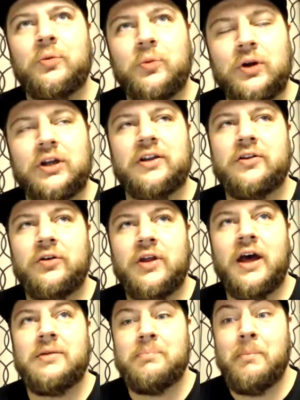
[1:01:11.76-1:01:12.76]
We're going to do
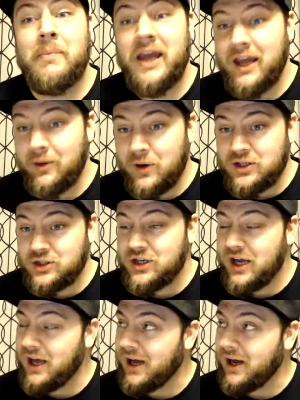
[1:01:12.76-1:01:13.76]
that in May, which
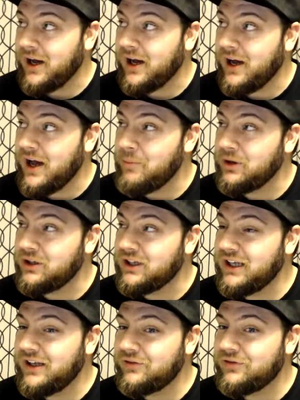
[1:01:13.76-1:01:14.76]
I
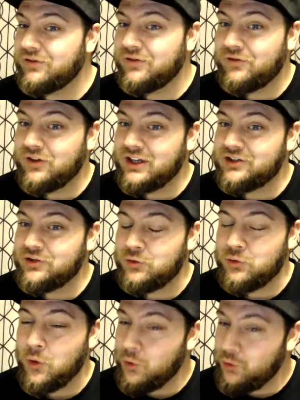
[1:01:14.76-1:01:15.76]
believe Felissa
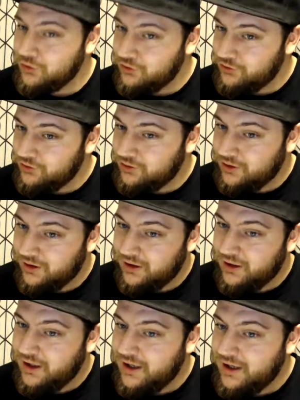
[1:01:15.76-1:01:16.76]
Rose
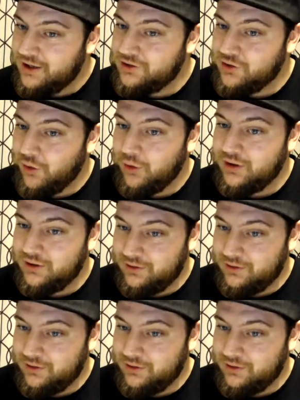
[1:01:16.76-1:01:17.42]
is going.